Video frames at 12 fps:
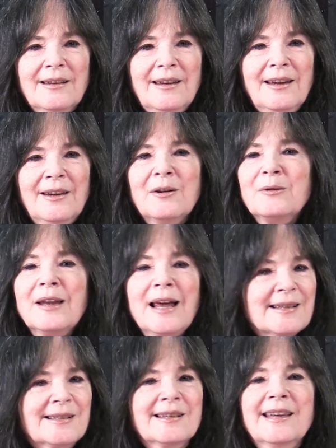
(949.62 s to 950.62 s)
you know,
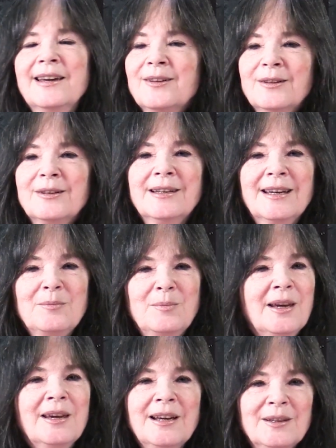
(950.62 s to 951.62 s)
less skilled in
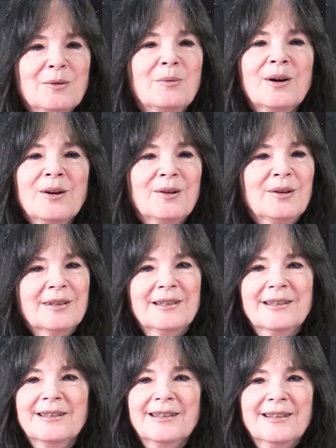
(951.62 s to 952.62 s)
being in the
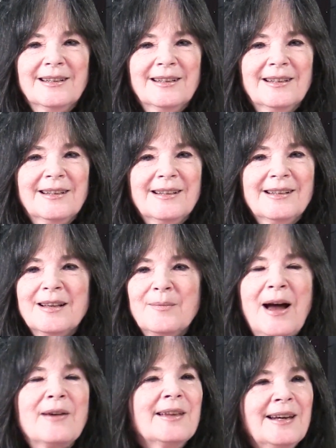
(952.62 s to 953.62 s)
world
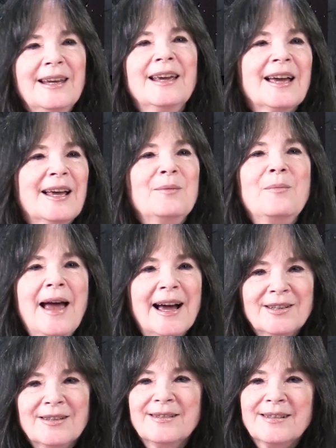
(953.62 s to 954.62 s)
somehow than he can
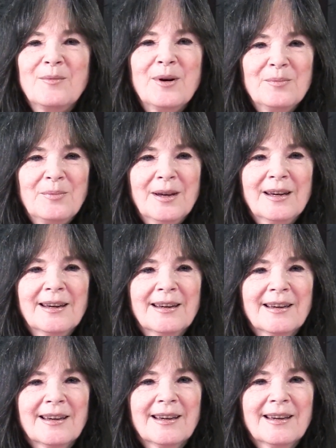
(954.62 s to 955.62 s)
imagine someone being.